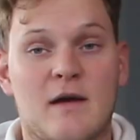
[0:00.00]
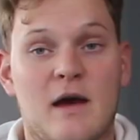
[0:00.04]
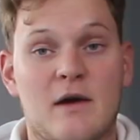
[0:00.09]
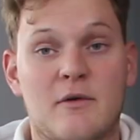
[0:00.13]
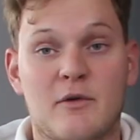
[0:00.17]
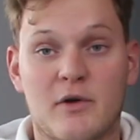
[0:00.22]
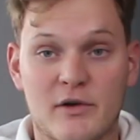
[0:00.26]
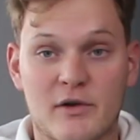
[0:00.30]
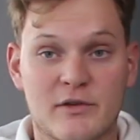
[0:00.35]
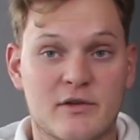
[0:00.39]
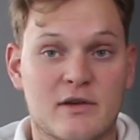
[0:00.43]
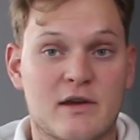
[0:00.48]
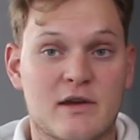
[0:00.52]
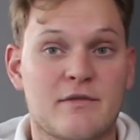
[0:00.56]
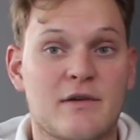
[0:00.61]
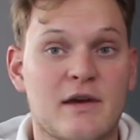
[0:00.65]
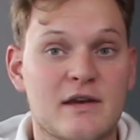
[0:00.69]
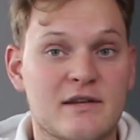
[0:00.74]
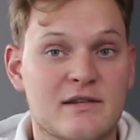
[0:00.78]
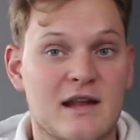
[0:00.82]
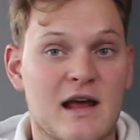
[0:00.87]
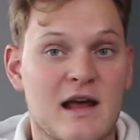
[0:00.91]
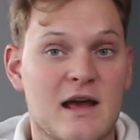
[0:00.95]
I will also give
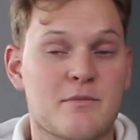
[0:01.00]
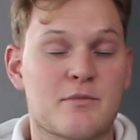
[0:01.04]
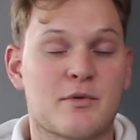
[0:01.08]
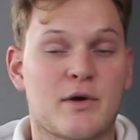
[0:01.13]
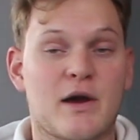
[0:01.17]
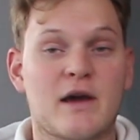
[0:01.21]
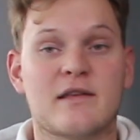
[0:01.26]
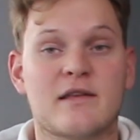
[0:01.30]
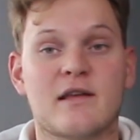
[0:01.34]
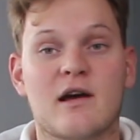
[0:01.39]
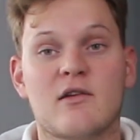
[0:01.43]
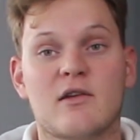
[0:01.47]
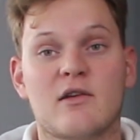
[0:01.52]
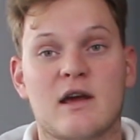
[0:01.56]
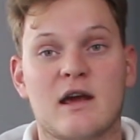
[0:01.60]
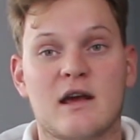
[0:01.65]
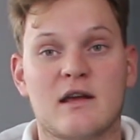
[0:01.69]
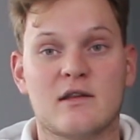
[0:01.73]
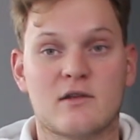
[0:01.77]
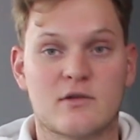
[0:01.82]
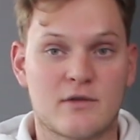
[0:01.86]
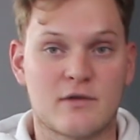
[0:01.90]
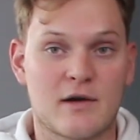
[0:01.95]
a slight breakdown
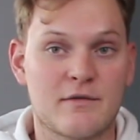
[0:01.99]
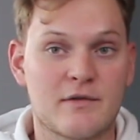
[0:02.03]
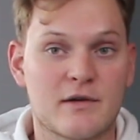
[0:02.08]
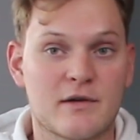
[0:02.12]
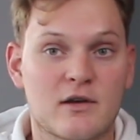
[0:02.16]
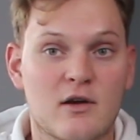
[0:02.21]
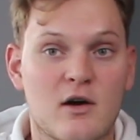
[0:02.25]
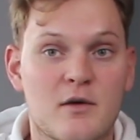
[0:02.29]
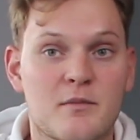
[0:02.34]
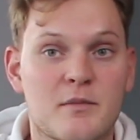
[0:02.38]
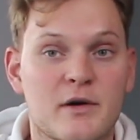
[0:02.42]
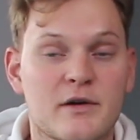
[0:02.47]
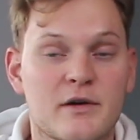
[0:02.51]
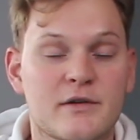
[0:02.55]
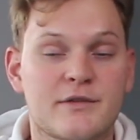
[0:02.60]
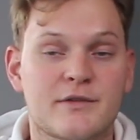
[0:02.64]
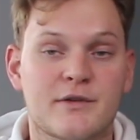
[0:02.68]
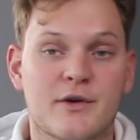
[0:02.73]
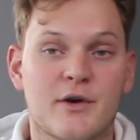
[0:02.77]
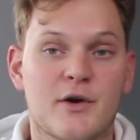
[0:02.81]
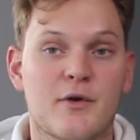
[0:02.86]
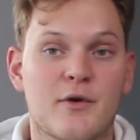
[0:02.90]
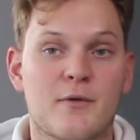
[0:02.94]
in traffic numbers,
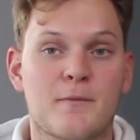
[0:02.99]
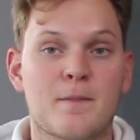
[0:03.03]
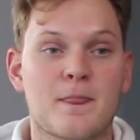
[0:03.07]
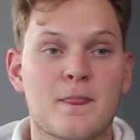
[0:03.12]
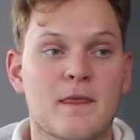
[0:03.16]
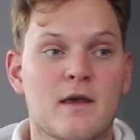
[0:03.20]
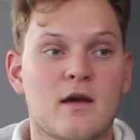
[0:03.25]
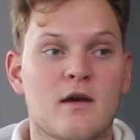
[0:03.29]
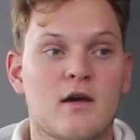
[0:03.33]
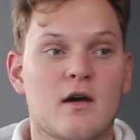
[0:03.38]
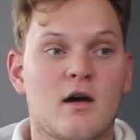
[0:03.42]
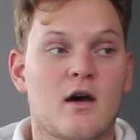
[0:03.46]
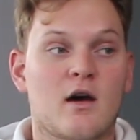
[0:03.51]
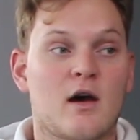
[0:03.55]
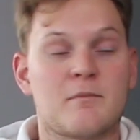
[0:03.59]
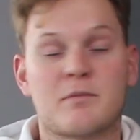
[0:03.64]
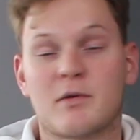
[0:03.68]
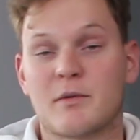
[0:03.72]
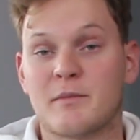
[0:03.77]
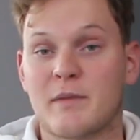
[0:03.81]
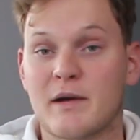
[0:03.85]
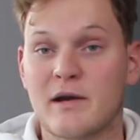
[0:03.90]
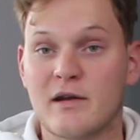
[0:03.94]
so and
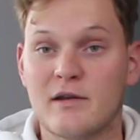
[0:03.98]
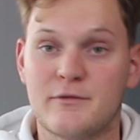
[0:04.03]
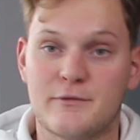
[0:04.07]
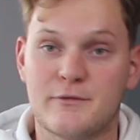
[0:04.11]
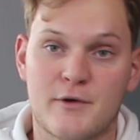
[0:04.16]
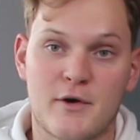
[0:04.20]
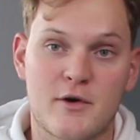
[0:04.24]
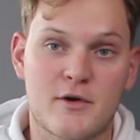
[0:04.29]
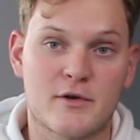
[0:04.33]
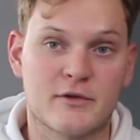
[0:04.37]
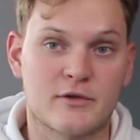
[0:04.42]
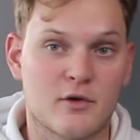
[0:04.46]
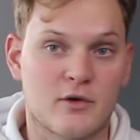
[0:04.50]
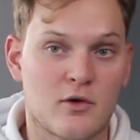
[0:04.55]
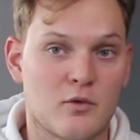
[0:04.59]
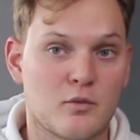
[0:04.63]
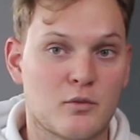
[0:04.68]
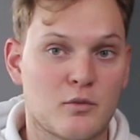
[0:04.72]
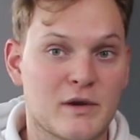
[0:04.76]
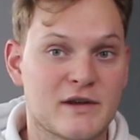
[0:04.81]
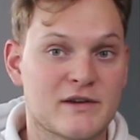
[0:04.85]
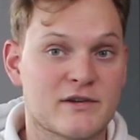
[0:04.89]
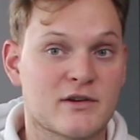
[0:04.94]
primarily focus
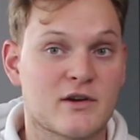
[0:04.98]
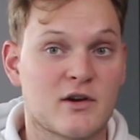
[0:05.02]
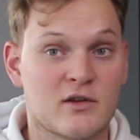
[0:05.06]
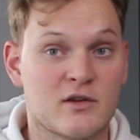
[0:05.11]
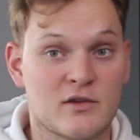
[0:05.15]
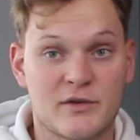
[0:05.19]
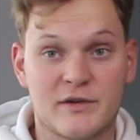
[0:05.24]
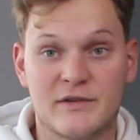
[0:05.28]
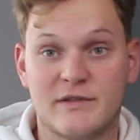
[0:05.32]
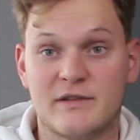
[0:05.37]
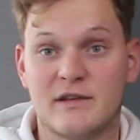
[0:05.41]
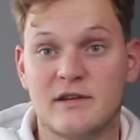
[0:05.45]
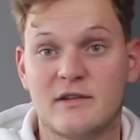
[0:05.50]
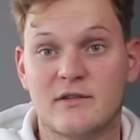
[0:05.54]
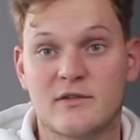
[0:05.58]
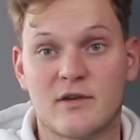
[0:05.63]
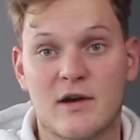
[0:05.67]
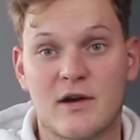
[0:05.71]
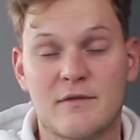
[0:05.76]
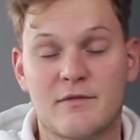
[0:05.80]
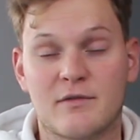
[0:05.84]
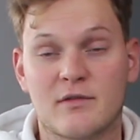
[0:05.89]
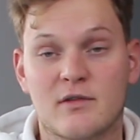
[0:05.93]
on which countries
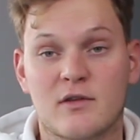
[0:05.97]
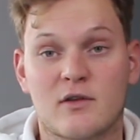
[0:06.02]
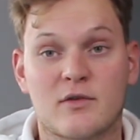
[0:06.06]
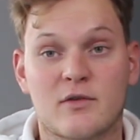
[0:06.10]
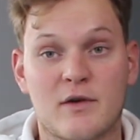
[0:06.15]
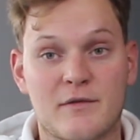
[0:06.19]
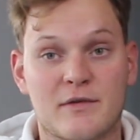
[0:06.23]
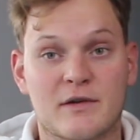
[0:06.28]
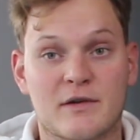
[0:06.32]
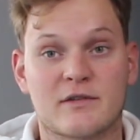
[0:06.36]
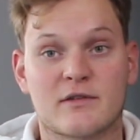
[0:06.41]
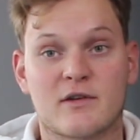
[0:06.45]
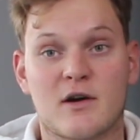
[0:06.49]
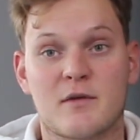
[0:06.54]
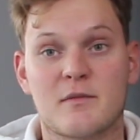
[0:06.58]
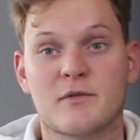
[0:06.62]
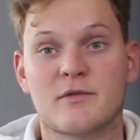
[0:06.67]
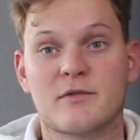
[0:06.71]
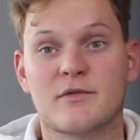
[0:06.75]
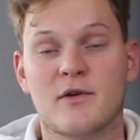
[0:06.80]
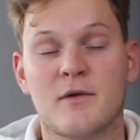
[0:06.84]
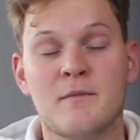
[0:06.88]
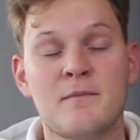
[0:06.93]
the traffic is
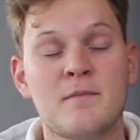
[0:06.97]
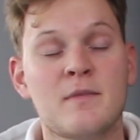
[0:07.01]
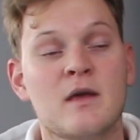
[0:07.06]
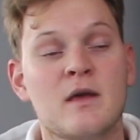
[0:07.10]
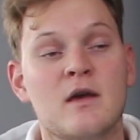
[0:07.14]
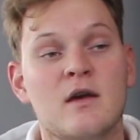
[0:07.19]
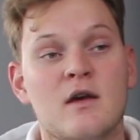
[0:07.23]
coming from.